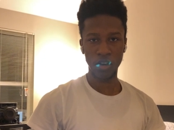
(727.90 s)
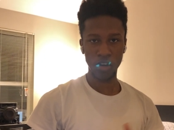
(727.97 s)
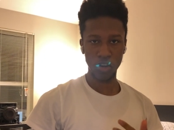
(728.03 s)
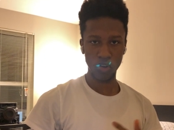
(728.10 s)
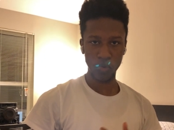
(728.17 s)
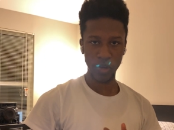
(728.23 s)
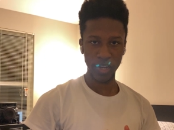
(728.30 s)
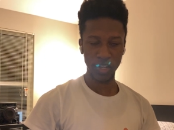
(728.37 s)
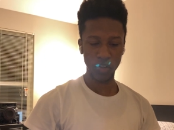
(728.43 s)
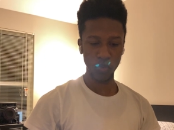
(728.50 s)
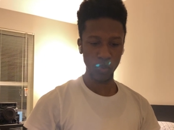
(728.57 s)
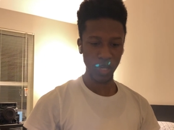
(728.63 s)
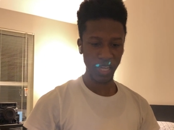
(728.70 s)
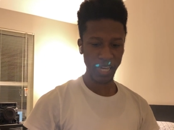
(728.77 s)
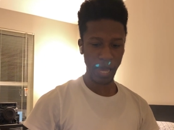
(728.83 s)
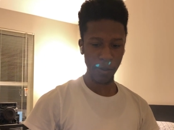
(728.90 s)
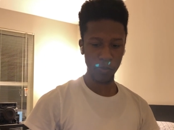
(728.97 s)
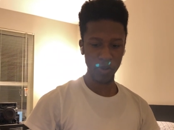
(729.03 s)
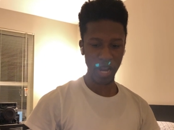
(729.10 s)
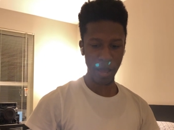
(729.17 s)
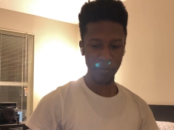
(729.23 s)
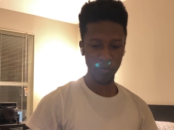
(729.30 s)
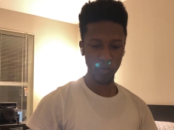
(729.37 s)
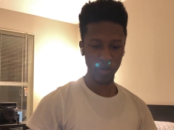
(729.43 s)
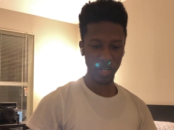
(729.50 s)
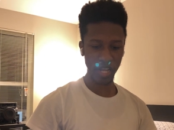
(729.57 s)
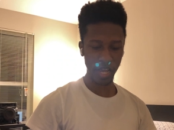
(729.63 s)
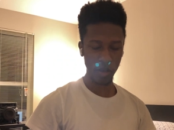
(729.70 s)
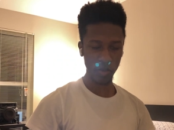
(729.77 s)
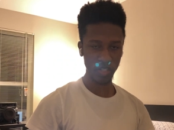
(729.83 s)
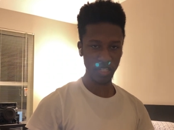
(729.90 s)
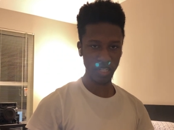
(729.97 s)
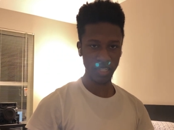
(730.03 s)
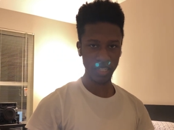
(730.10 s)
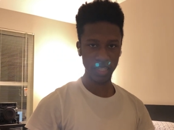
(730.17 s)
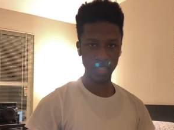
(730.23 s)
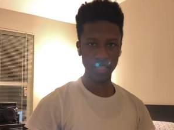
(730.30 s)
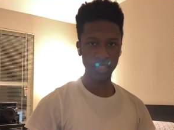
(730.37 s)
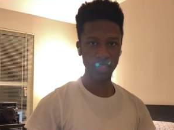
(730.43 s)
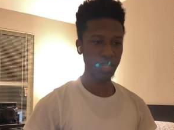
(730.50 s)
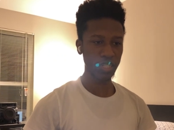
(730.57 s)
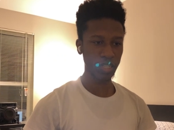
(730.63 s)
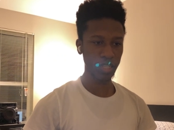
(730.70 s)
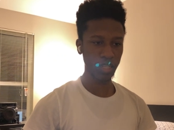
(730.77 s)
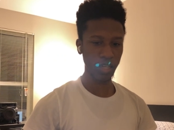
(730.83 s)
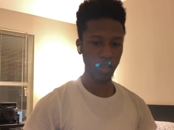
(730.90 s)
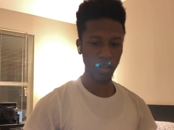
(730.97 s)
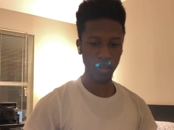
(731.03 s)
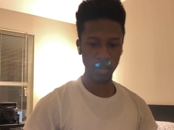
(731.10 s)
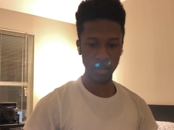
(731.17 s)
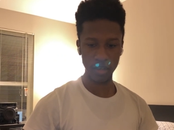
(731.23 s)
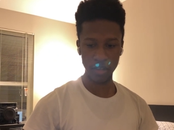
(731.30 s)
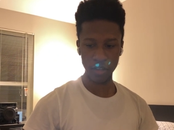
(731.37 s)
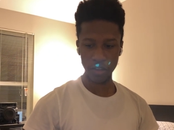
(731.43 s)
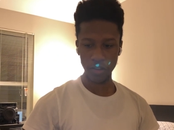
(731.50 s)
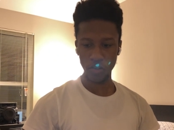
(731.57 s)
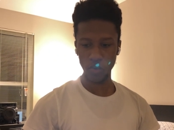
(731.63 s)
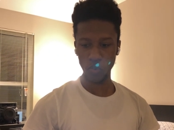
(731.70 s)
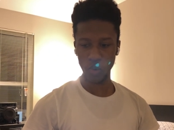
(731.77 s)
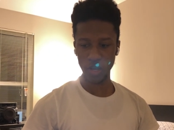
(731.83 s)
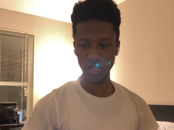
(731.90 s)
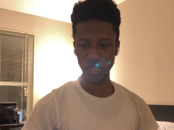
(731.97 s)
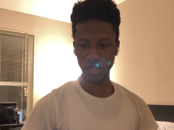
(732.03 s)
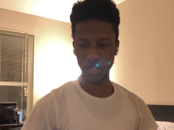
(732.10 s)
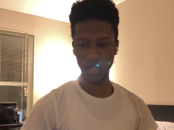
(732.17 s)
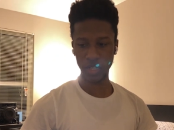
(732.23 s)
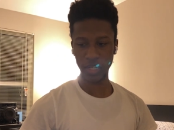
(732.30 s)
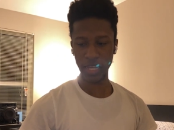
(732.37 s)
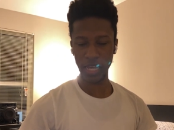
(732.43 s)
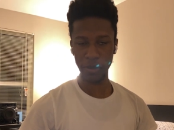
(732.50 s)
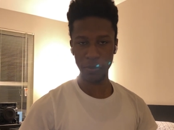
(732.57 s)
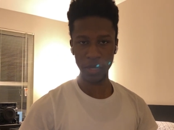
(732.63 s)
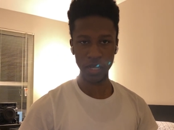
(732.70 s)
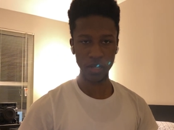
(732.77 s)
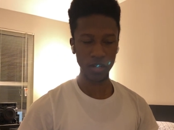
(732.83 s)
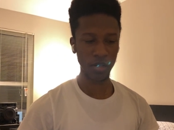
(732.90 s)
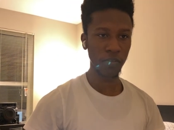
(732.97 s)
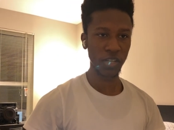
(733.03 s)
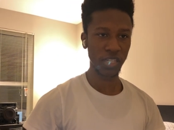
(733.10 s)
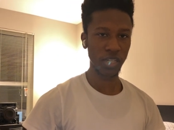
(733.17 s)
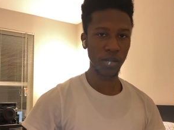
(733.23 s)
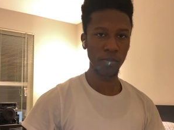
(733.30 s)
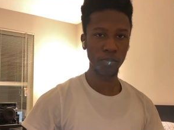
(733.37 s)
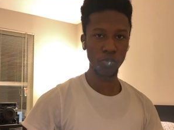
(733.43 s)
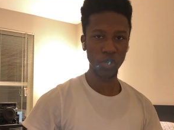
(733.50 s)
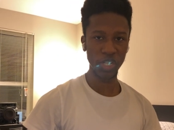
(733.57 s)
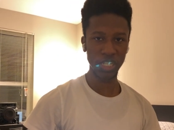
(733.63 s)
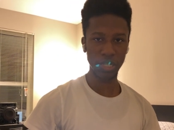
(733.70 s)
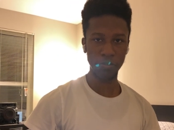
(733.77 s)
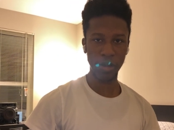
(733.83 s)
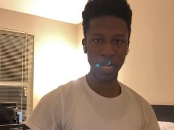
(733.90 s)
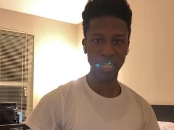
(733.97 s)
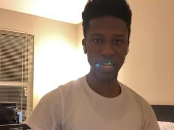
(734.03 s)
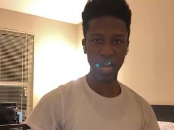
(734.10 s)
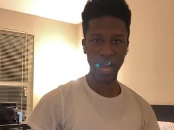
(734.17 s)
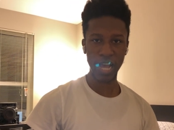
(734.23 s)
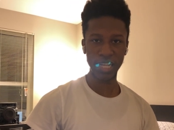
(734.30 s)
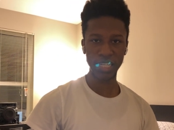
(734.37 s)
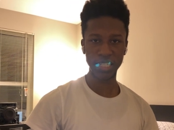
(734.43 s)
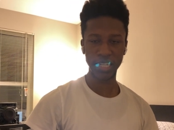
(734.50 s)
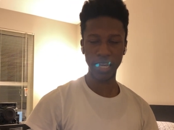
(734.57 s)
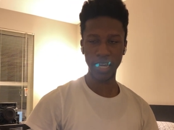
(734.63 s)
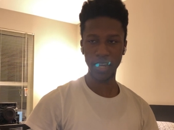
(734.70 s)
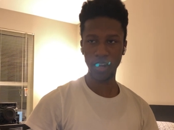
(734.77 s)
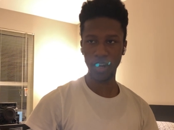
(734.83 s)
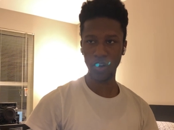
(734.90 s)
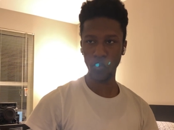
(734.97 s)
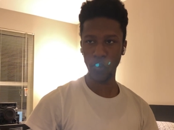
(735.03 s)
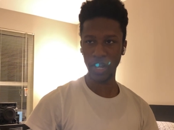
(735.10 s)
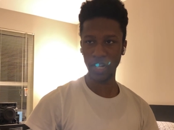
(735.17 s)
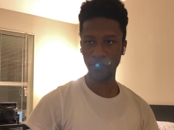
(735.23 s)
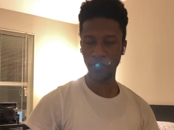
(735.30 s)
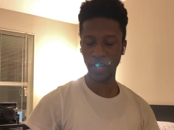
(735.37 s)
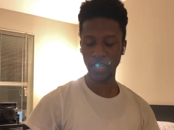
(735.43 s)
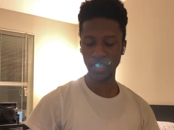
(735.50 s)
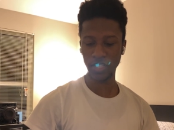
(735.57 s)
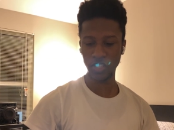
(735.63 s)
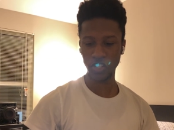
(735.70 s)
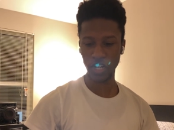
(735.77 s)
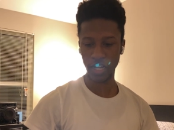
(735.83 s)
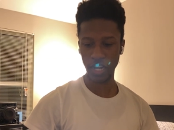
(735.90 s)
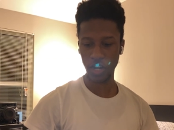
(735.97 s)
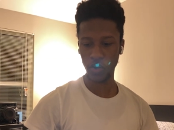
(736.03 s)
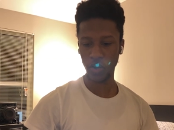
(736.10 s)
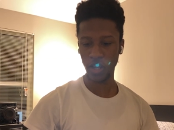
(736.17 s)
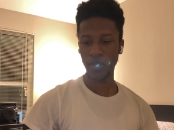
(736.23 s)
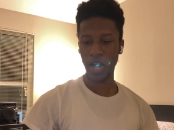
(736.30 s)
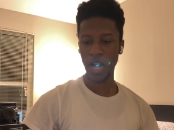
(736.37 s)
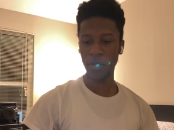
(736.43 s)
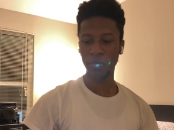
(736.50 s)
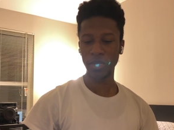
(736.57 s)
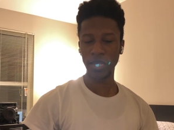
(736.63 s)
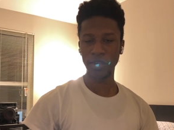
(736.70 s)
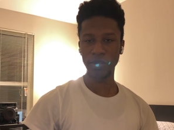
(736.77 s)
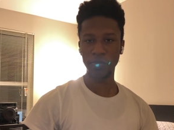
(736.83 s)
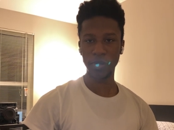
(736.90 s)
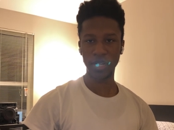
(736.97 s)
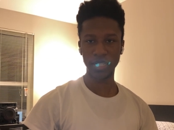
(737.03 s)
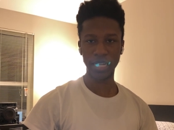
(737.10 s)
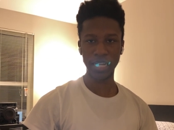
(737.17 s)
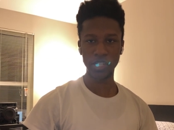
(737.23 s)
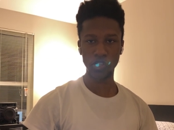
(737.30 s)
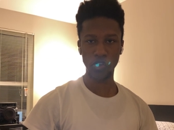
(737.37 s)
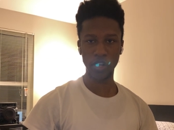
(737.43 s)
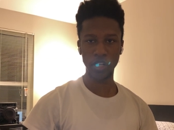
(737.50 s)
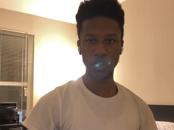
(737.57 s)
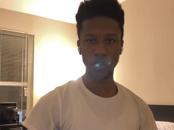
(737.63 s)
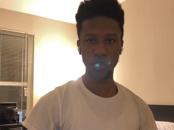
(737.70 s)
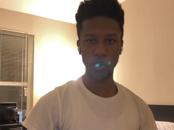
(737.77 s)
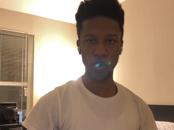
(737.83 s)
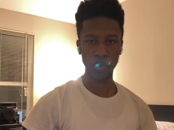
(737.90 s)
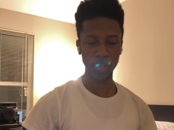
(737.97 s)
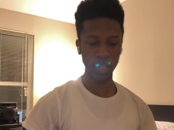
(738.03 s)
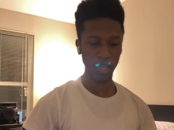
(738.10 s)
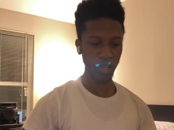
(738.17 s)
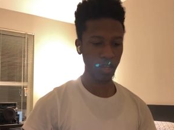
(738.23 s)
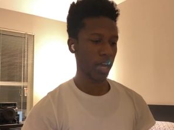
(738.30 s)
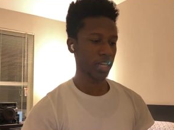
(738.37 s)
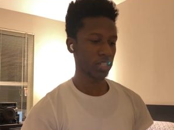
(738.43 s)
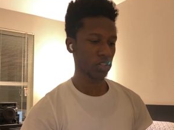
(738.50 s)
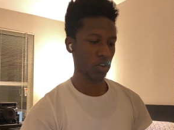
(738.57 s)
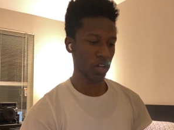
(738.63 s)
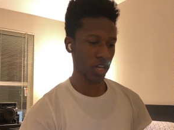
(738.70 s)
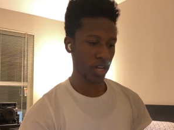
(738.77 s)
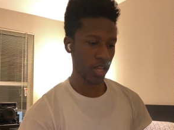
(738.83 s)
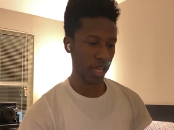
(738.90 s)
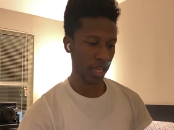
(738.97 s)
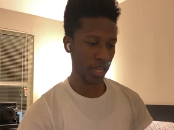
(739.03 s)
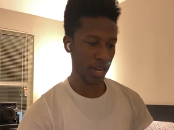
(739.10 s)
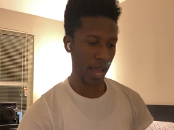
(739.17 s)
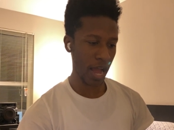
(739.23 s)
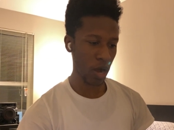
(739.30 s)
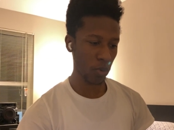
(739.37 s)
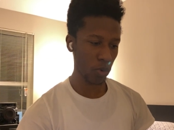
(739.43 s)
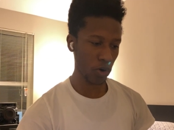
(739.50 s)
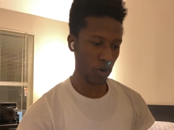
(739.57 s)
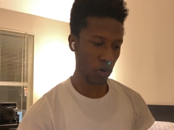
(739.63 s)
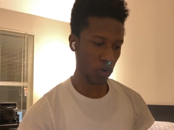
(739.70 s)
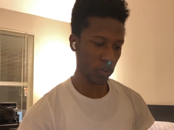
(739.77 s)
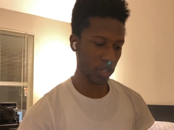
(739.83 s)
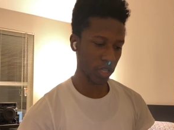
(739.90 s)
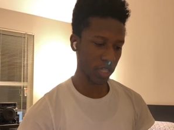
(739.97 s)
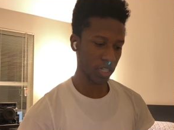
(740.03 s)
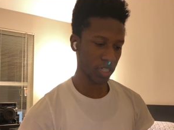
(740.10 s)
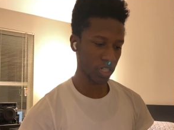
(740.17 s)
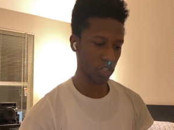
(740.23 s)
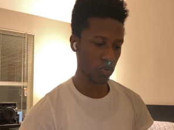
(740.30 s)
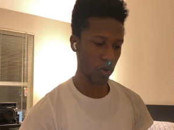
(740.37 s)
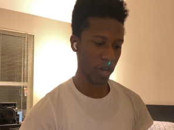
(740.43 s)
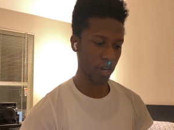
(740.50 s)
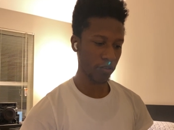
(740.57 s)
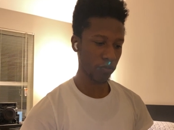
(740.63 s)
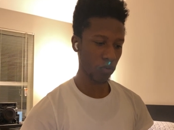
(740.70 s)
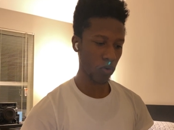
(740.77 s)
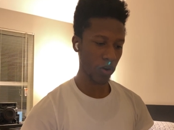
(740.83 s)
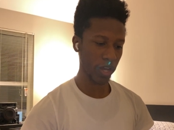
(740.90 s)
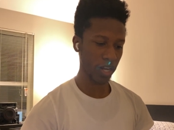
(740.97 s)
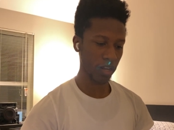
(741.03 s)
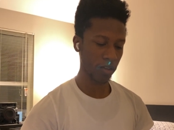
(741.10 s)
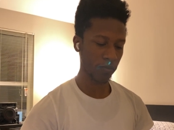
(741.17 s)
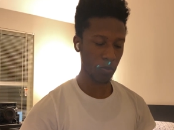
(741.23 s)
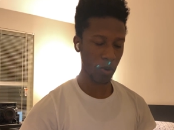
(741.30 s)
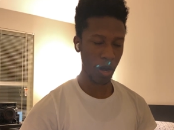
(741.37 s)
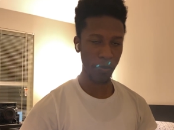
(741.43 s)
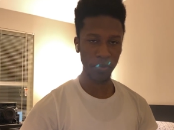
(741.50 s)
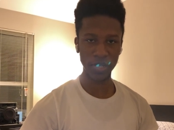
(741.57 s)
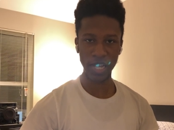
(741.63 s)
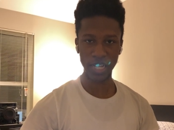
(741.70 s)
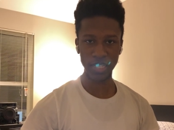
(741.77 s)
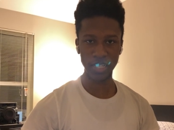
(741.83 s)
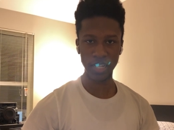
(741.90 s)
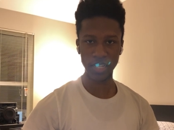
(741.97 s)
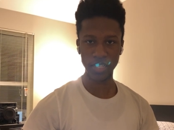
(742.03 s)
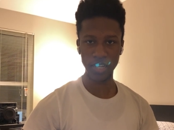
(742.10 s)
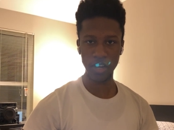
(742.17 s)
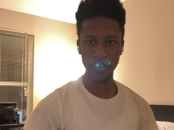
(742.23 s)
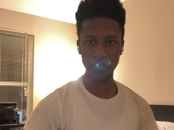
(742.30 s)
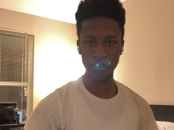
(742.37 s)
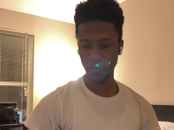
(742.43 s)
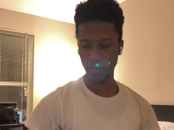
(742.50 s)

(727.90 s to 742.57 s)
All right, to recap what happened with the Air sixes, basically uh West cooked Hibbit. For some reason my task stayed on wait for instant checkout. I believe it's because I started too early. I started like an hour early just to try and avoid their bot protection and stuff.